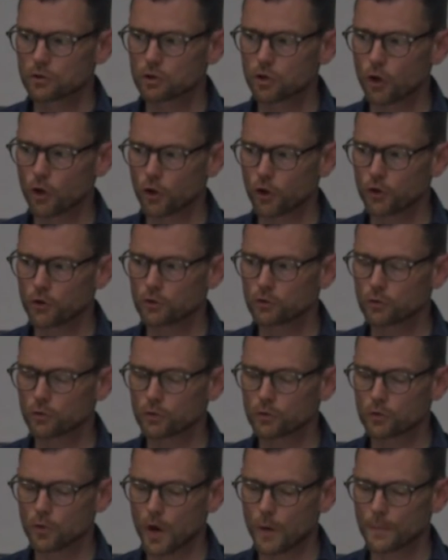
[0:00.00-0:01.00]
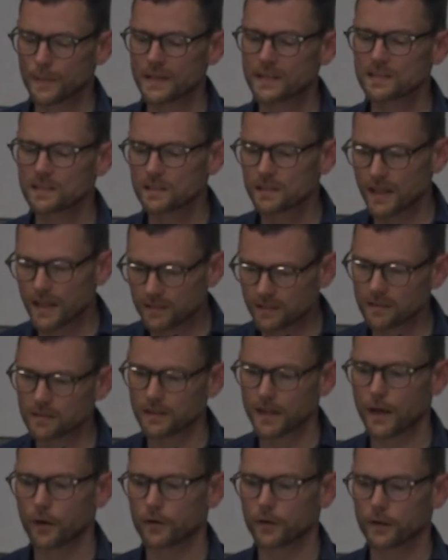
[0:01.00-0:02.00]
turn to Trump is
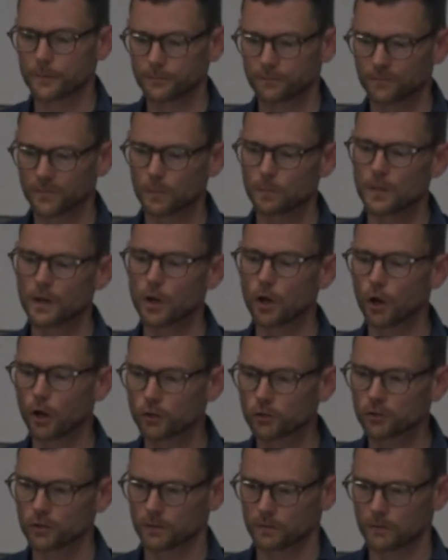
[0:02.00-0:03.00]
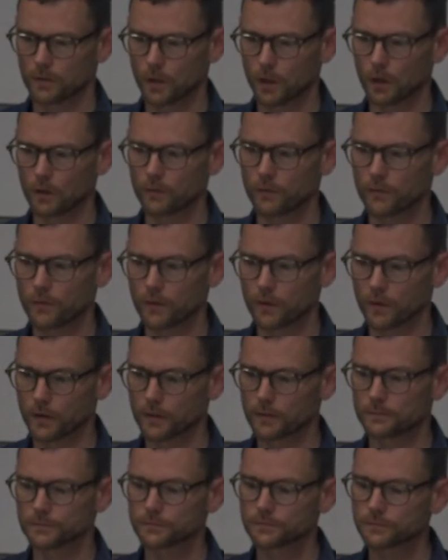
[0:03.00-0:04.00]
necessary because of the